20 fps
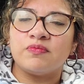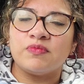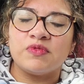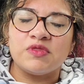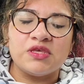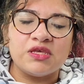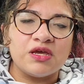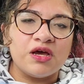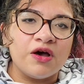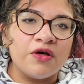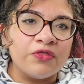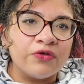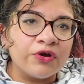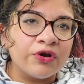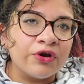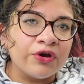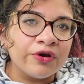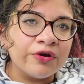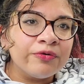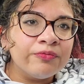the
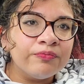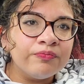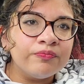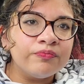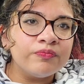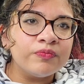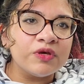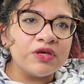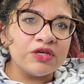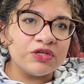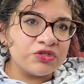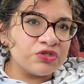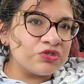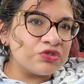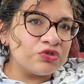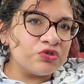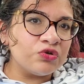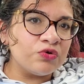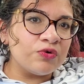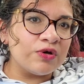other
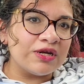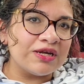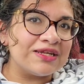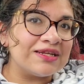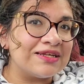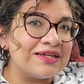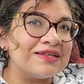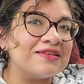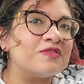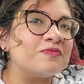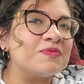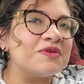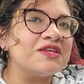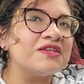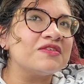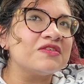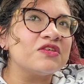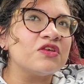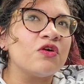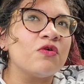issue and it is
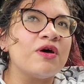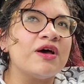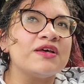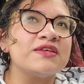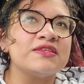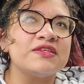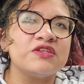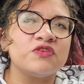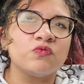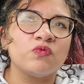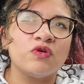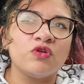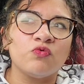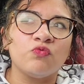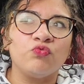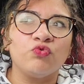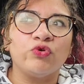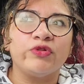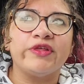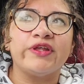PCOS. They just want to
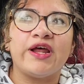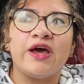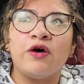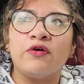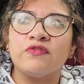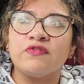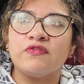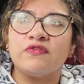rule it out.